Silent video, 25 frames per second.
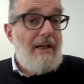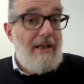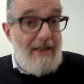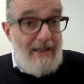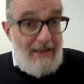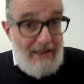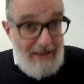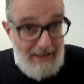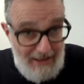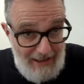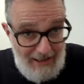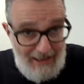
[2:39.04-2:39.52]

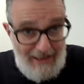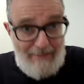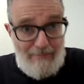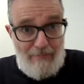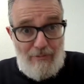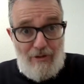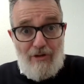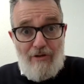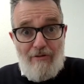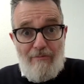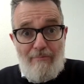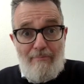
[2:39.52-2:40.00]
in
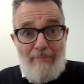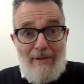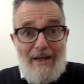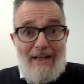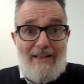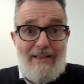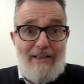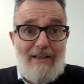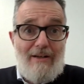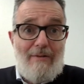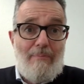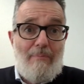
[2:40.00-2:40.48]
terms of
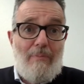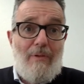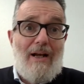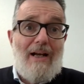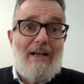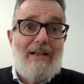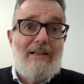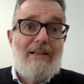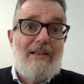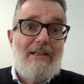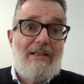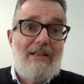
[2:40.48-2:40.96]
better
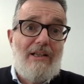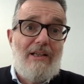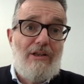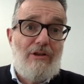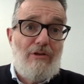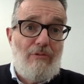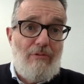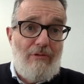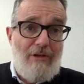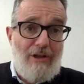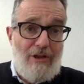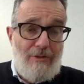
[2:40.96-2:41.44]

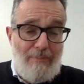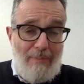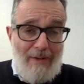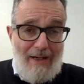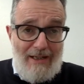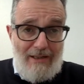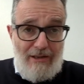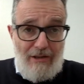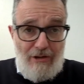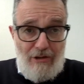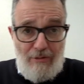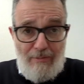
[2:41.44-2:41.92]
practices to
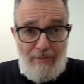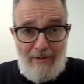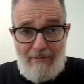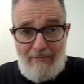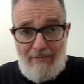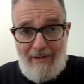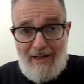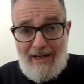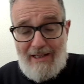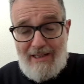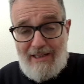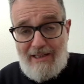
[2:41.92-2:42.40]
respect
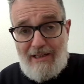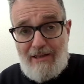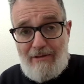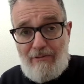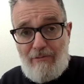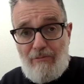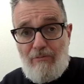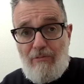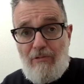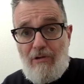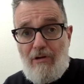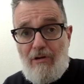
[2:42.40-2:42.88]
human rights
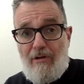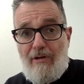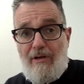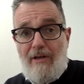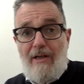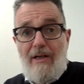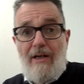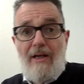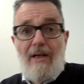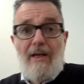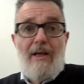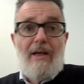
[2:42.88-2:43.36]
at
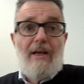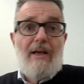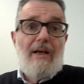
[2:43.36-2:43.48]
work,